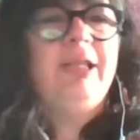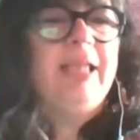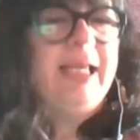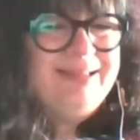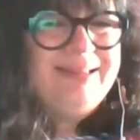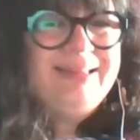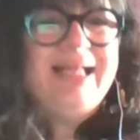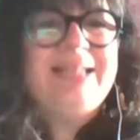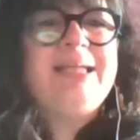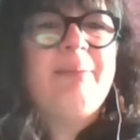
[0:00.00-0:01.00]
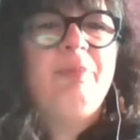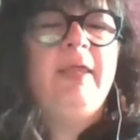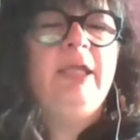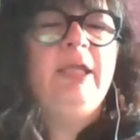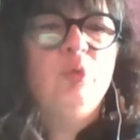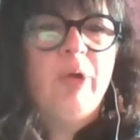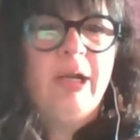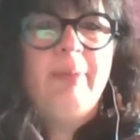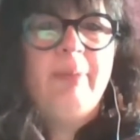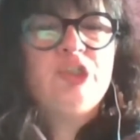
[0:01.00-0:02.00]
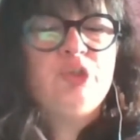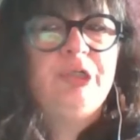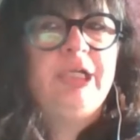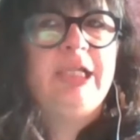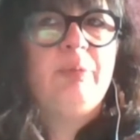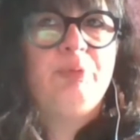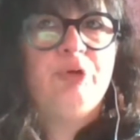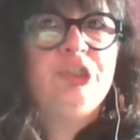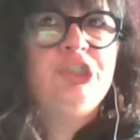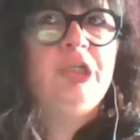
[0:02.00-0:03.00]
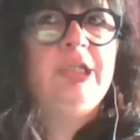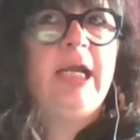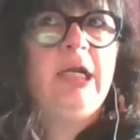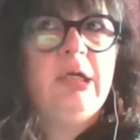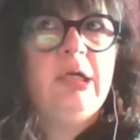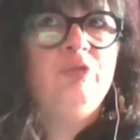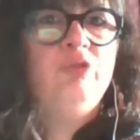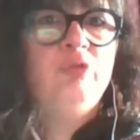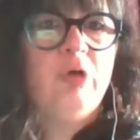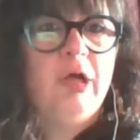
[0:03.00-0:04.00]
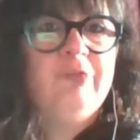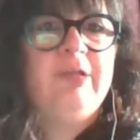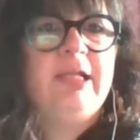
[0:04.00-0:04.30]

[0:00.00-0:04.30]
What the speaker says: Like that type of thing. You want to make sure that the person that comes to us,